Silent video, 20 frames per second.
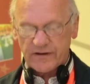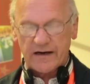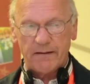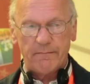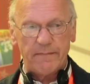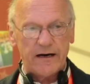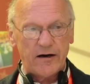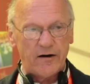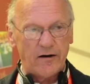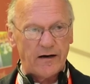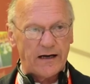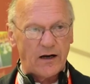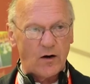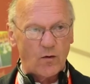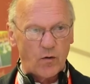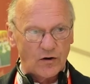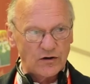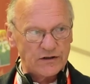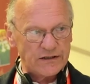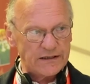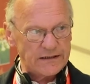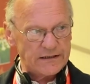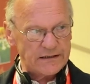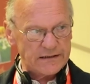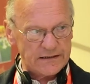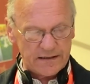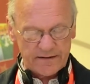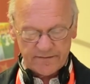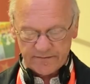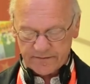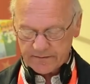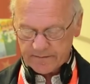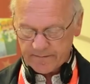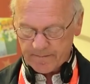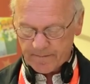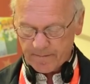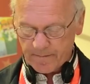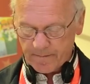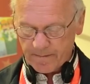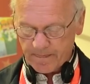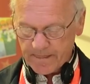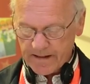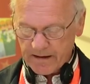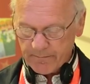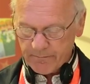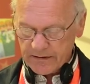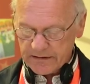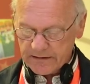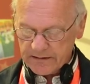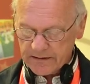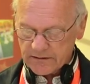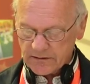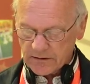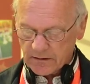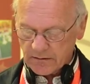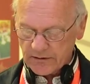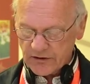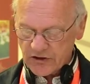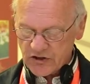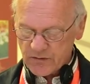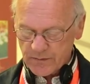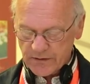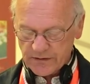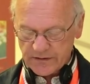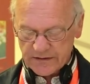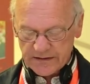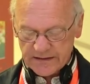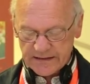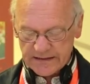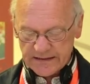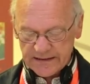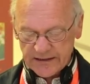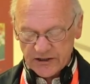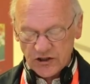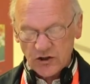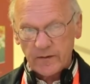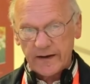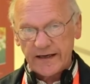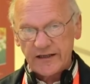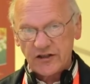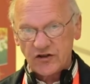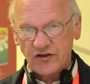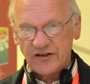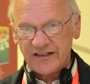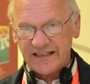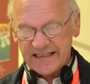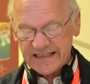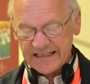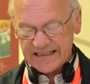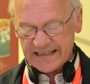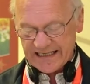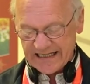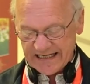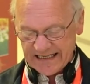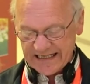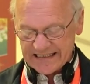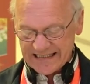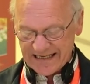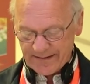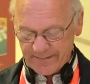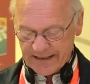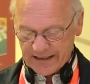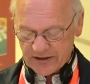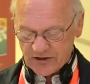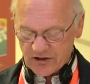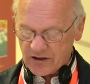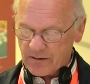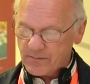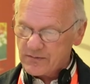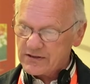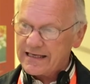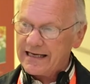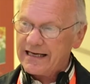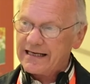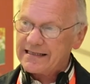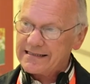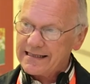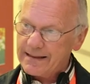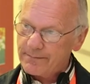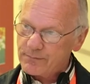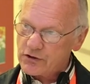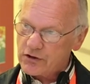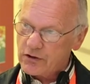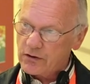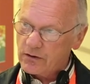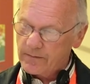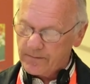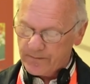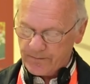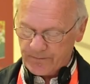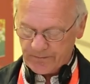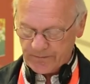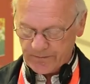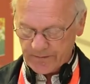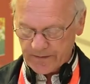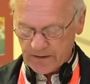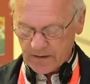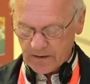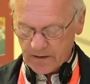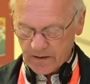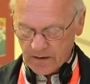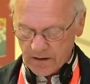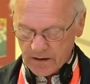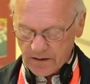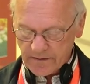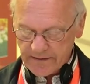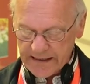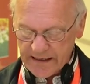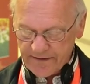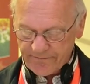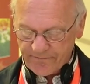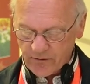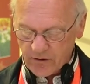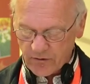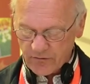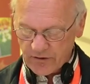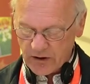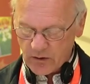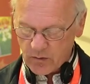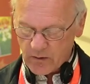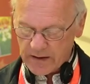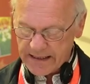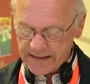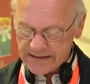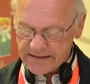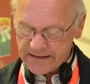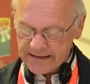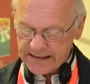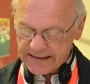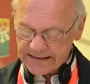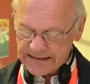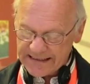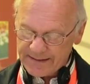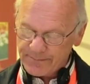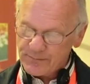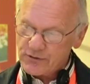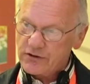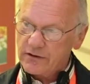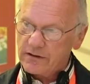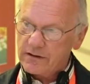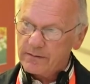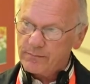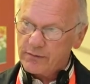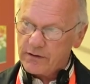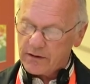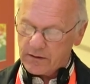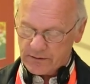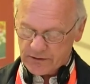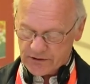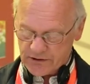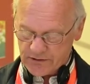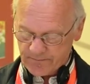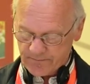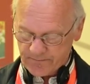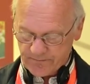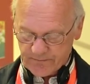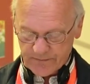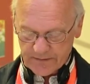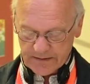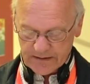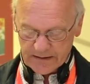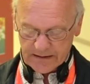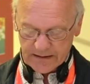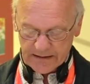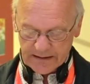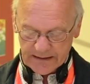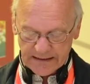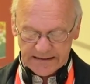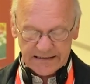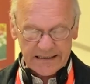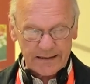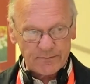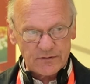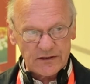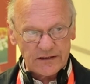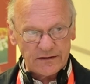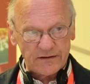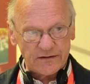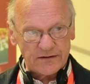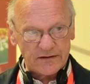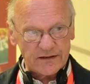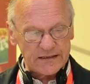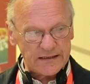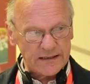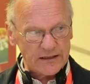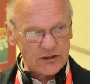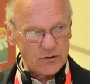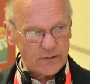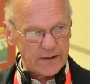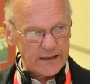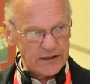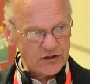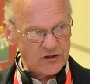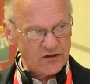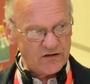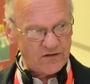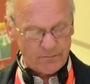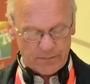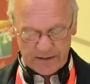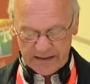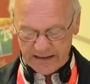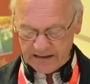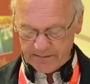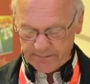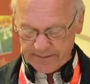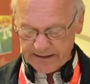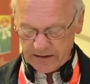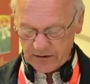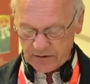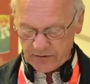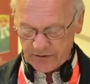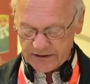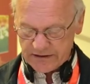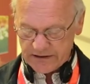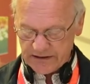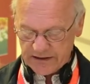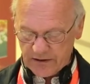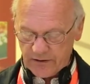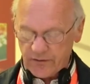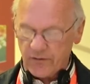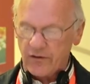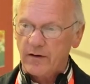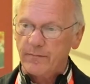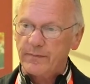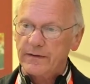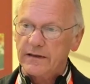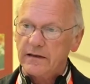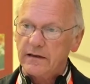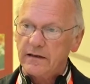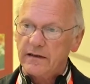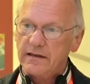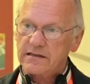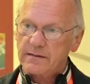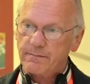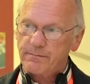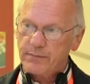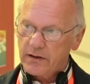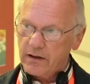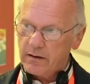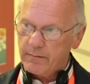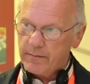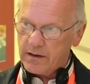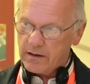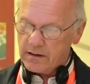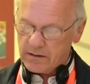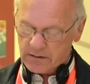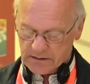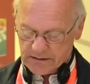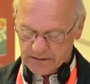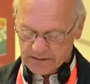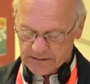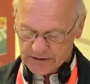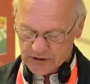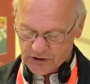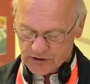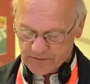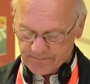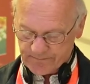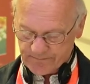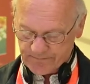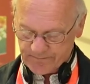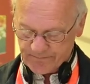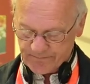primarily quantitative, but an acknowledgement that the situation is, in Islamic terms, exceptional, and therefore requires an exceptional approach, accepting that the situation of being a minority in Europe is a permanent condition.